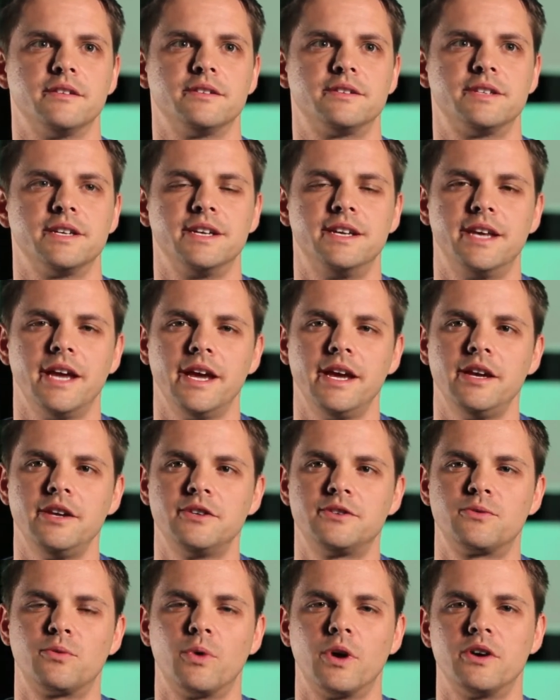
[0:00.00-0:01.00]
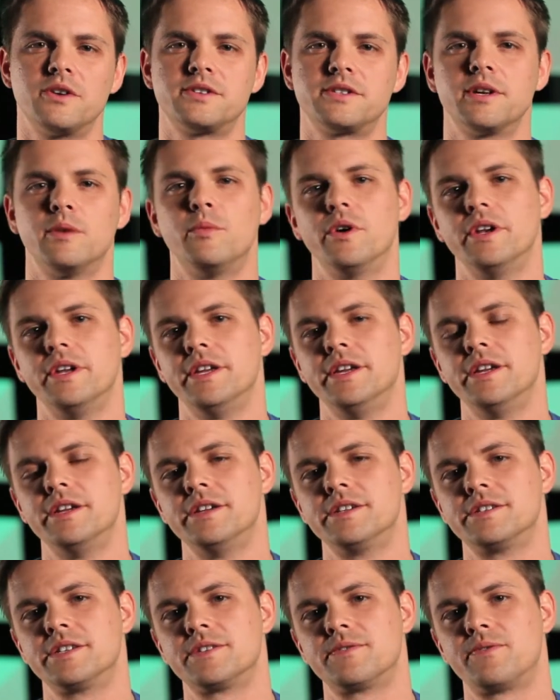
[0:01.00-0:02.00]
to gauge where someone
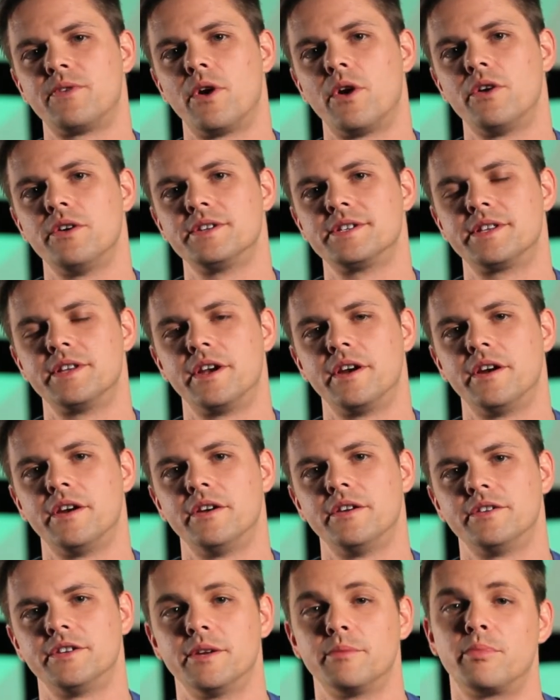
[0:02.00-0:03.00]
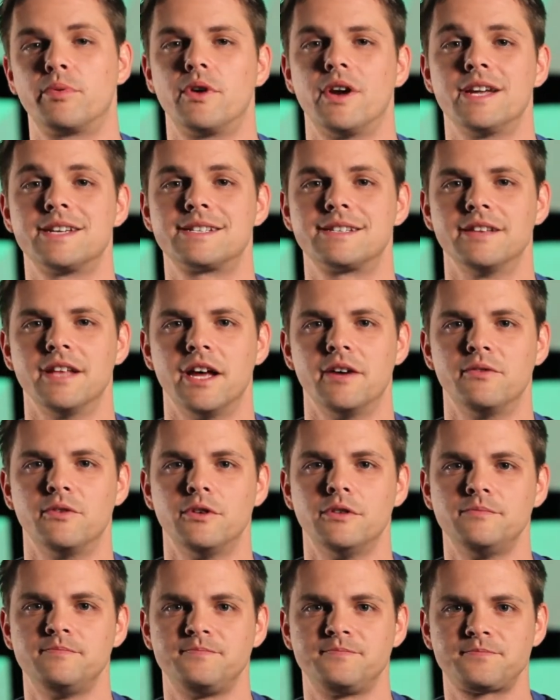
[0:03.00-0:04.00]
is as far as their depressed
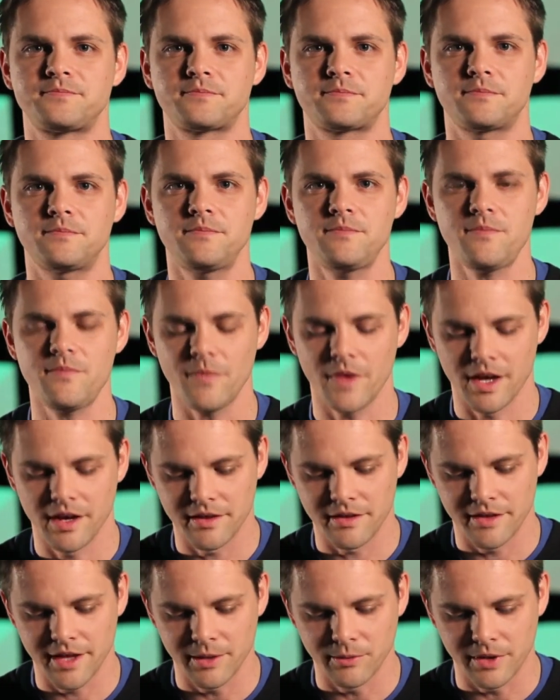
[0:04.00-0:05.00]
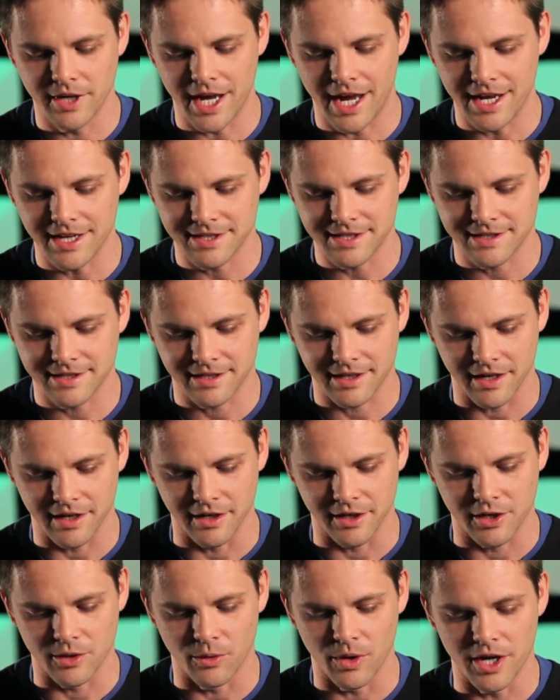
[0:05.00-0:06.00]
level, they would ask
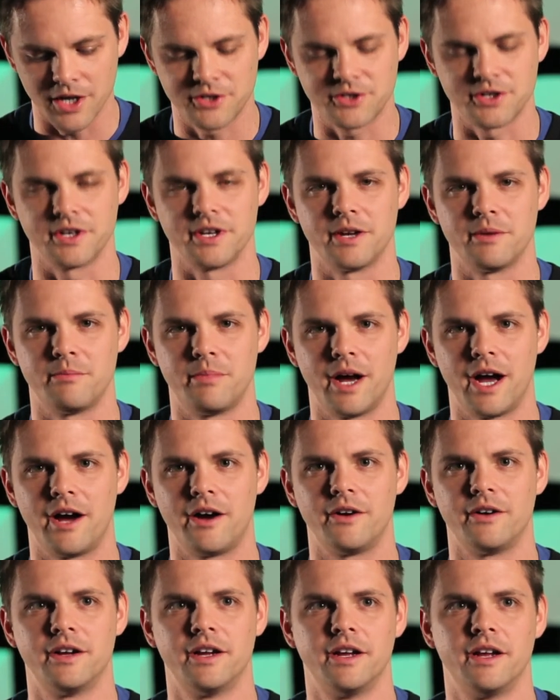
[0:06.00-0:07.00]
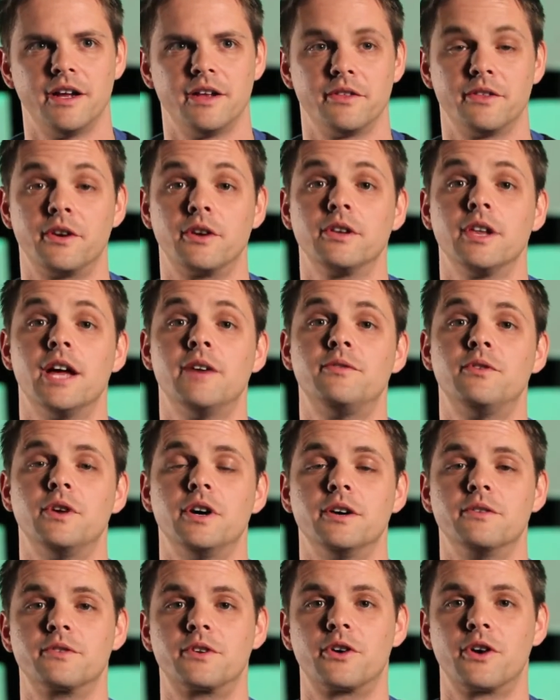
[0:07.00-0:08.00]
a question about their level
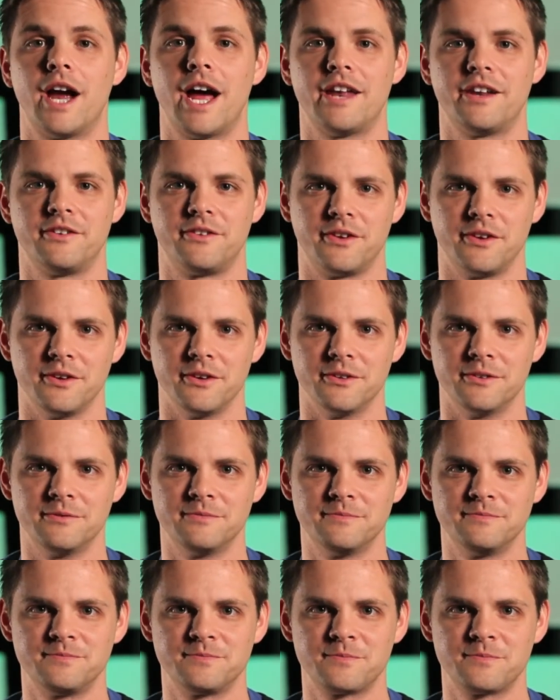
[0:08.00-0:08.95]
of gratitude.